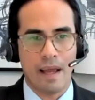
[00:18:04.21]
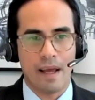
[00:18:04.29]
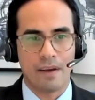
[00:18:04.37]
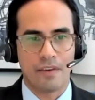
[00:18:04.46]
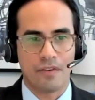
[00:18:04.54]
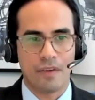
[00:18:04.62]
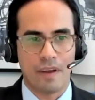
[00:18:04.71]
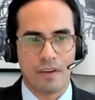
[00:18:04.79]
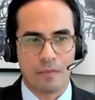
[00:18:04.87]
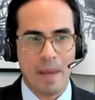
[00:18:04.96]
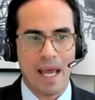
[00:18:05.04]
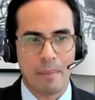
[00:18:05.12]
as
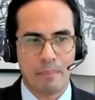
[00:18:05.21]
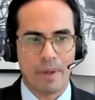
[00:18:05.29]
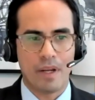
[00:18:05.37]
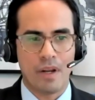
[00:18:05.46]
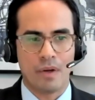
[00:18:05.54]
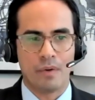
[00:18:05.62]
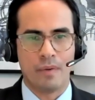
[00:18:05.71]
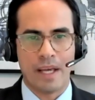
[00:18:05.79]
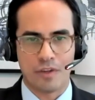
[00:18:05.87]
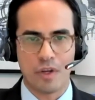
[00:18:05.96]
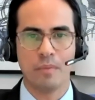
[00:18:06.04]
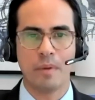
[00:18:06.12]
men, but
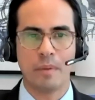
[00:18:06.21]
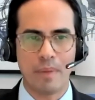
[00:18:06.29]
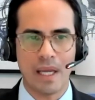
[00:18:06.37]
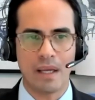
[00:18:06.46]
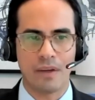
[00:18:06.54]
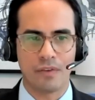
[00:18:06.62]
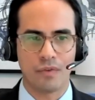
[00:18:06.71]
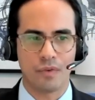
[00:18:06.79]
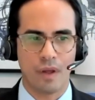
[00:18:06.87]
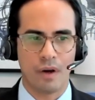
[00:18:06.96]
as human beings,